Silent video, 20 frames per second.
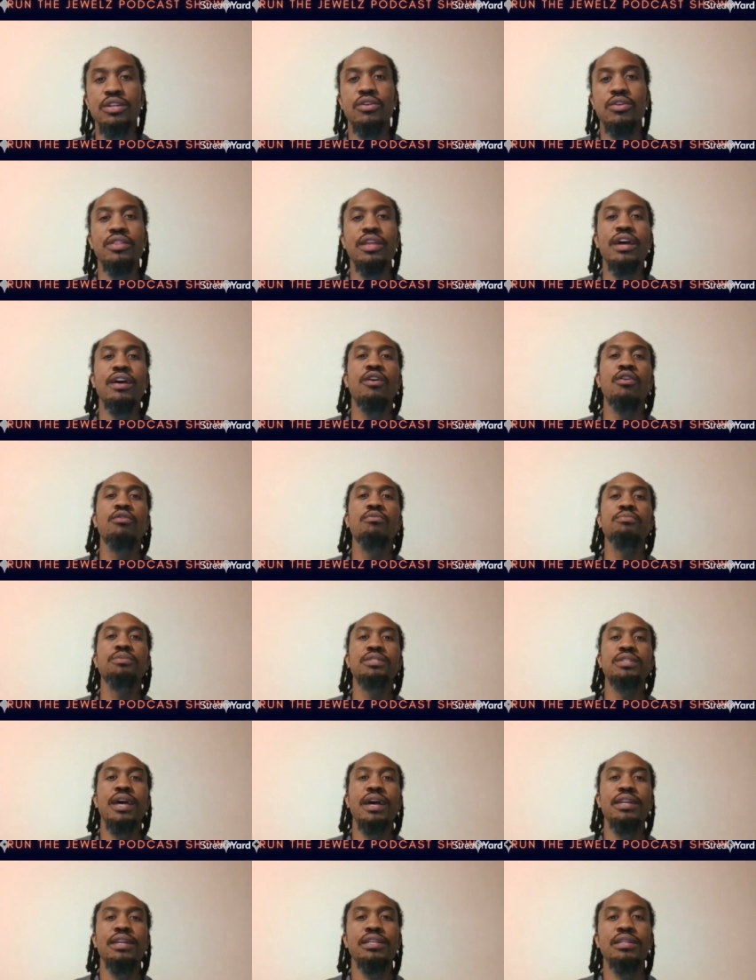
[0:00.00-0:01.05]
on that home,
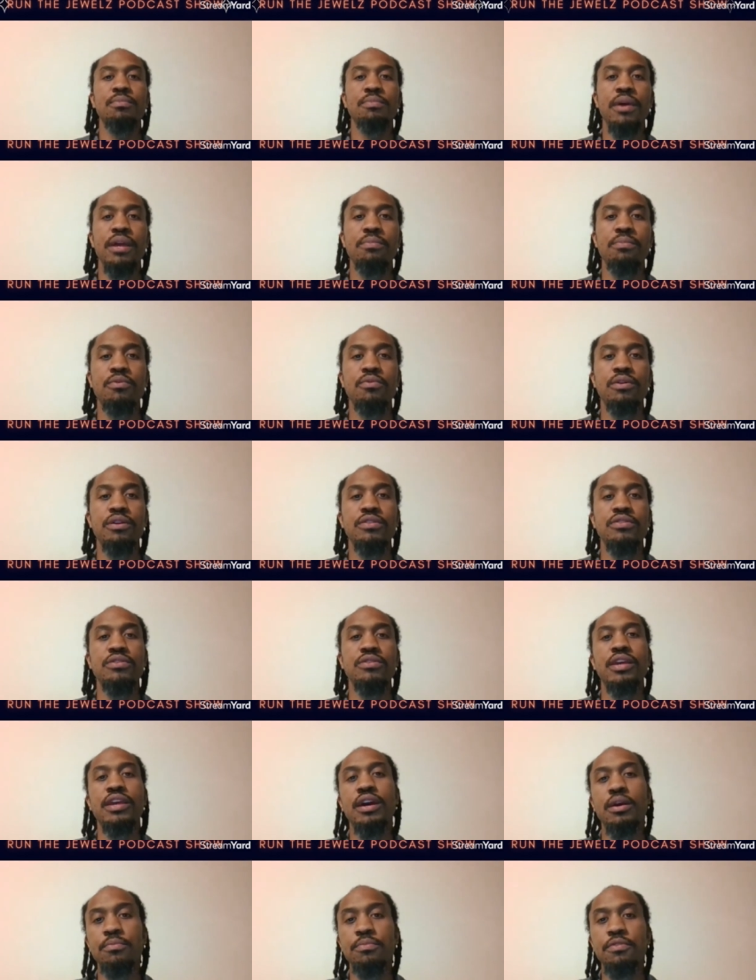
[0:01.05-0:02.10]
signing the paperwork. So they
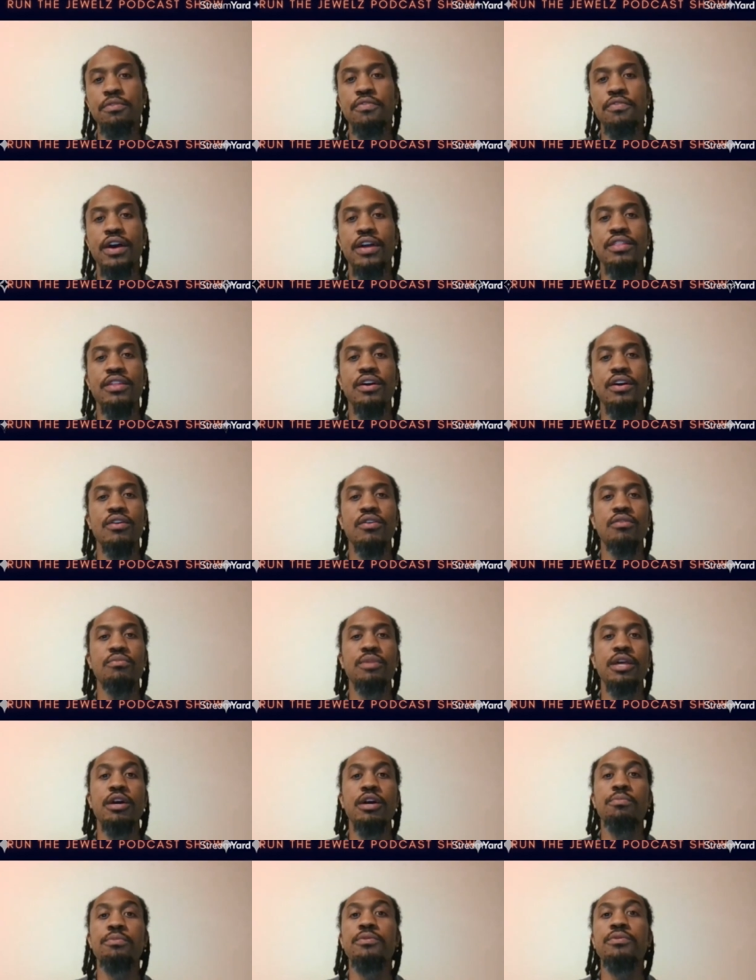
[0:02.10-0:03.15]
help you find the home, they
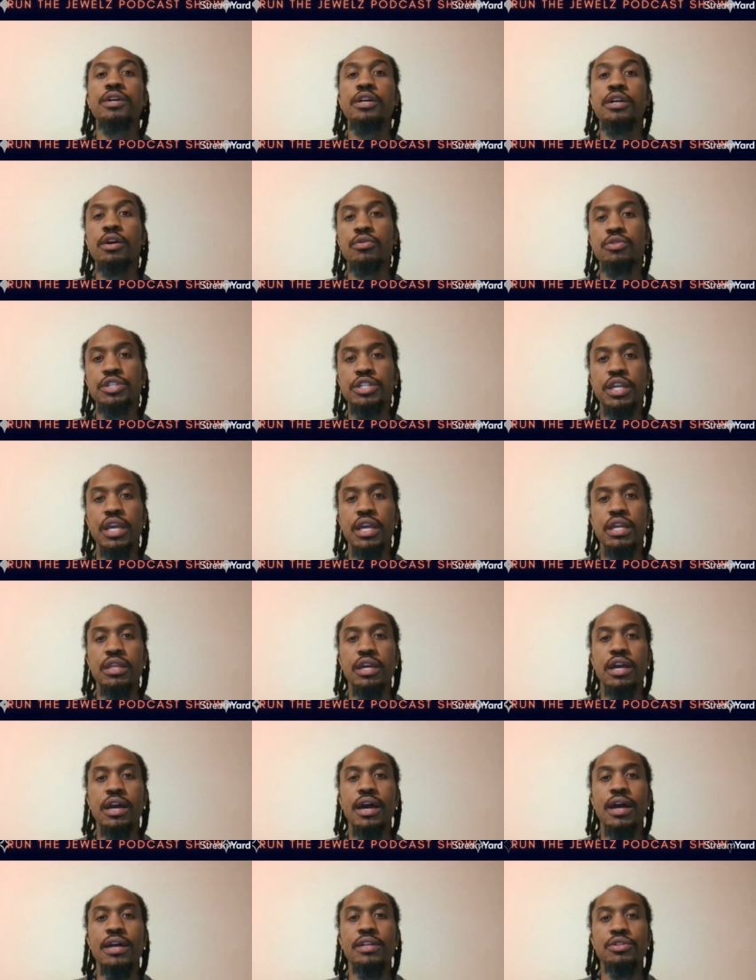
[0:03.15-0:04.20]
help you negotiate the
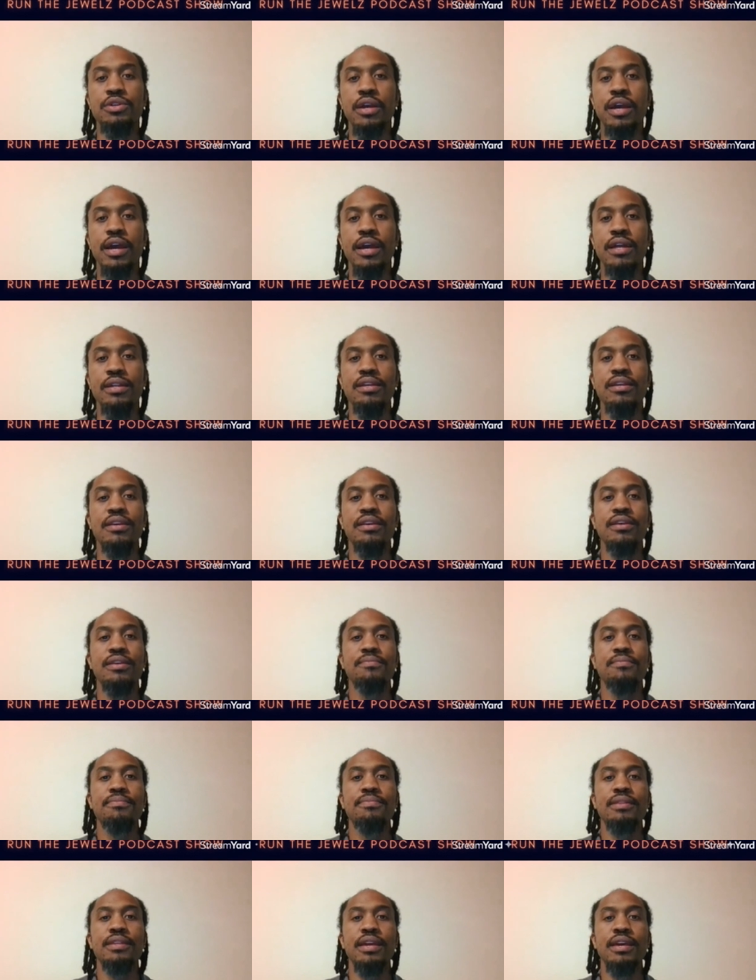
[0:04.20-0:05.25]
contract,
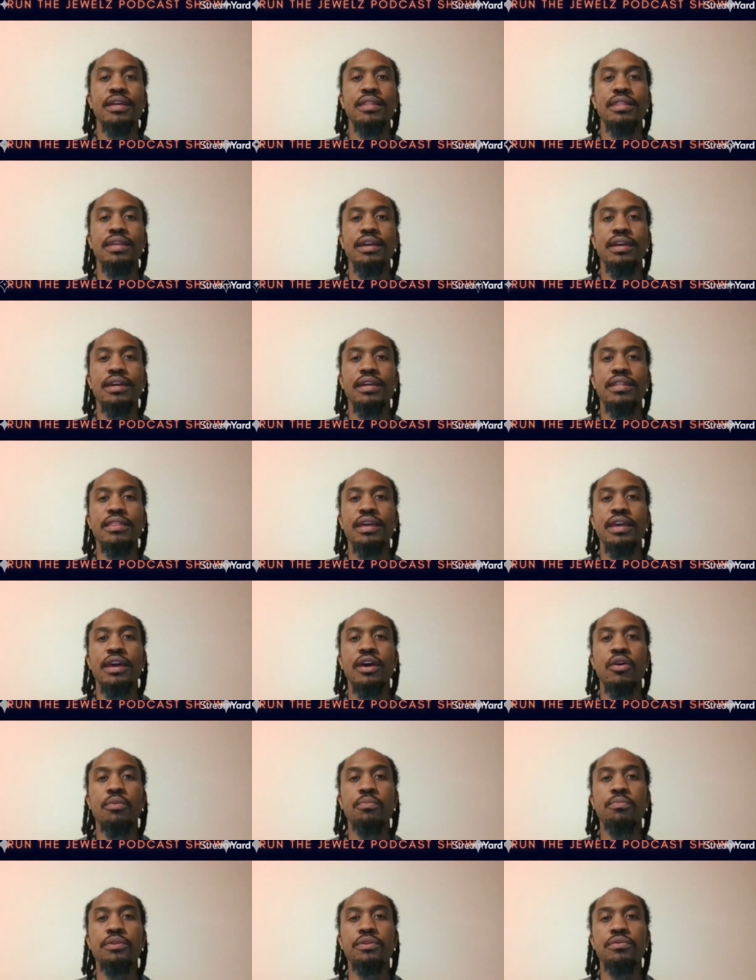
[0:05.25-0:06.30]
and then they
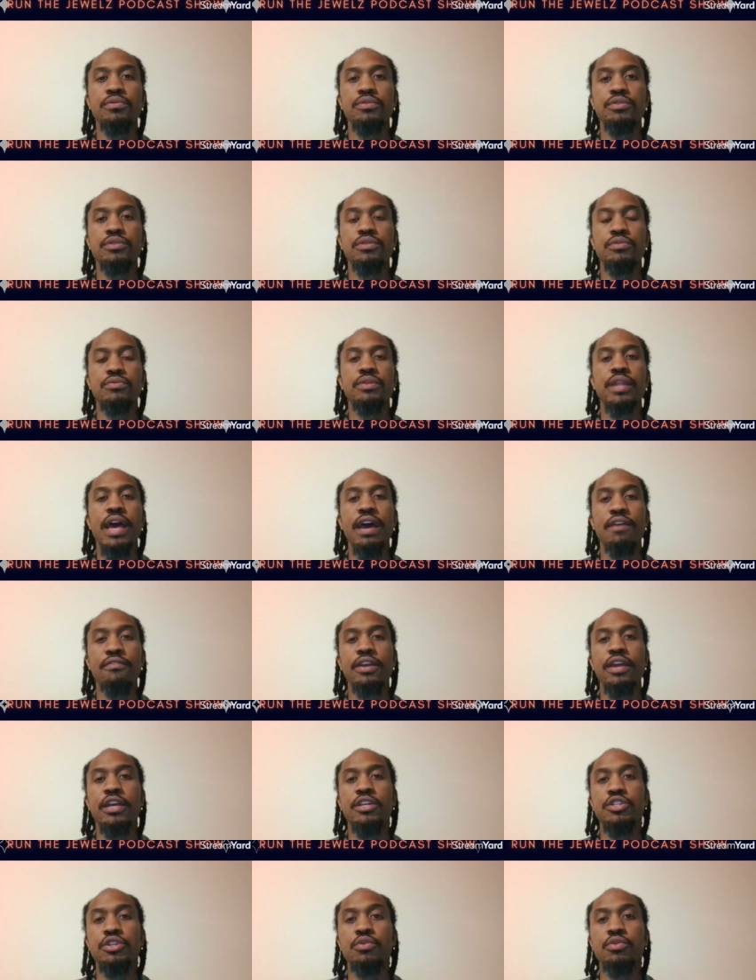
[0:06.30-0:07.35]
help you to
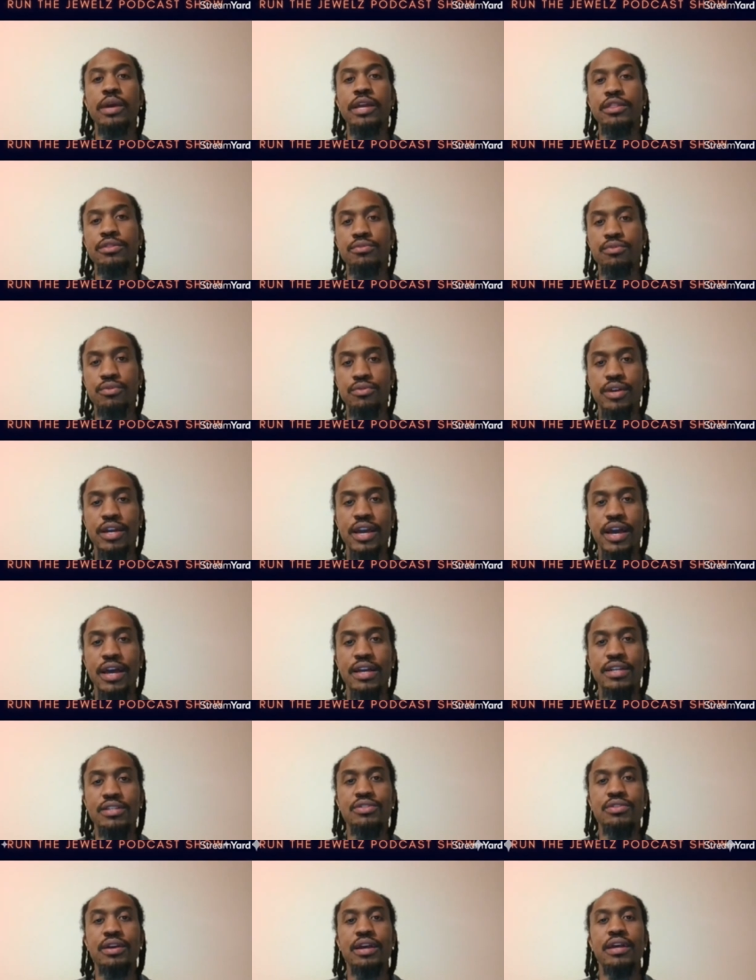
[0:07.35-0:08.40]
navigate your way through the
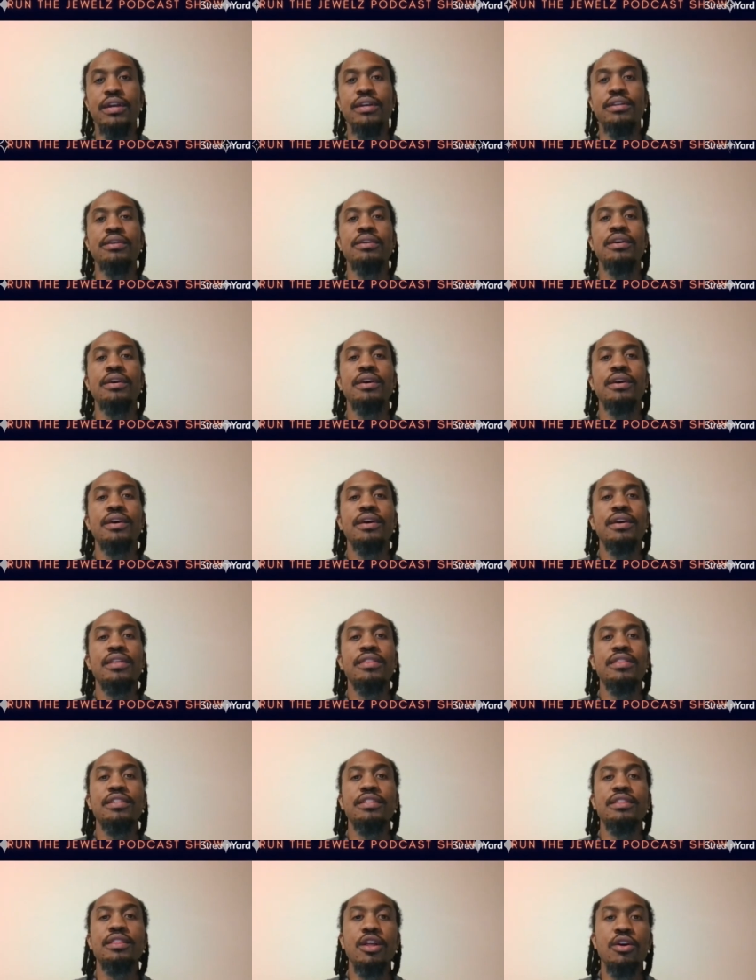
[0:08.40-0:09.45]
contract.
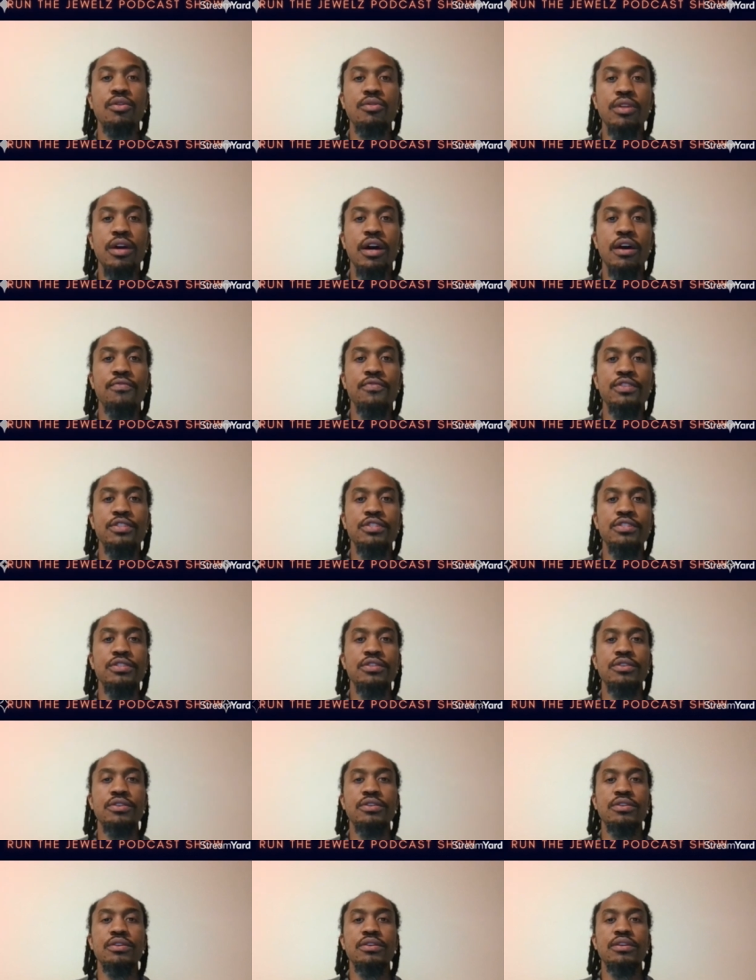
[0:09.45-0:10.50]
The loan
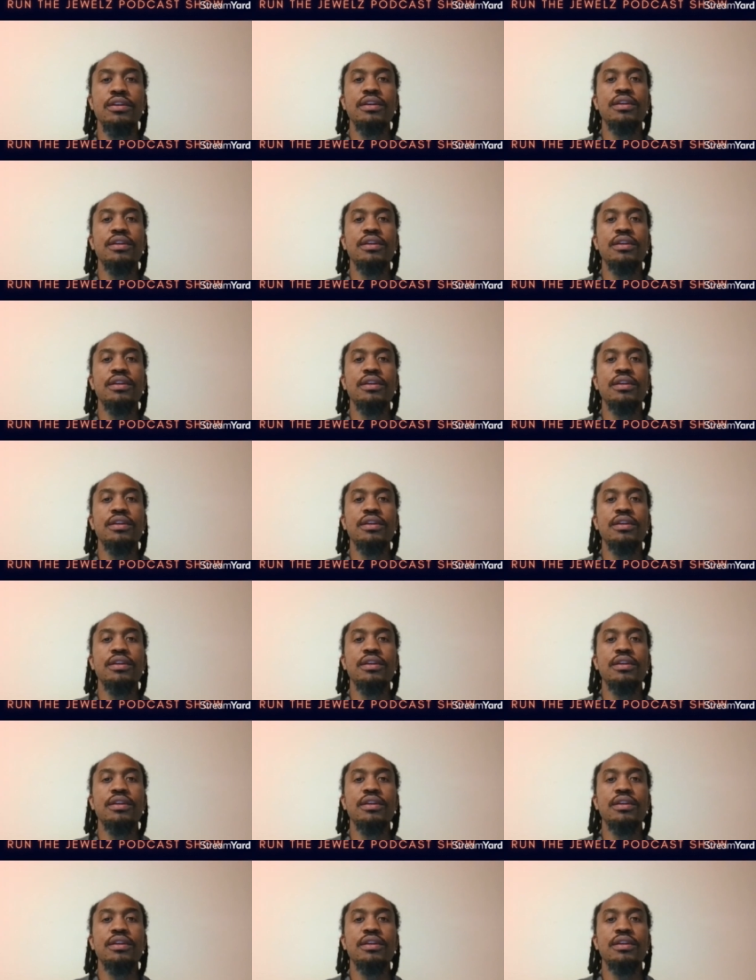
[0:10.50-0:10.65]
officer,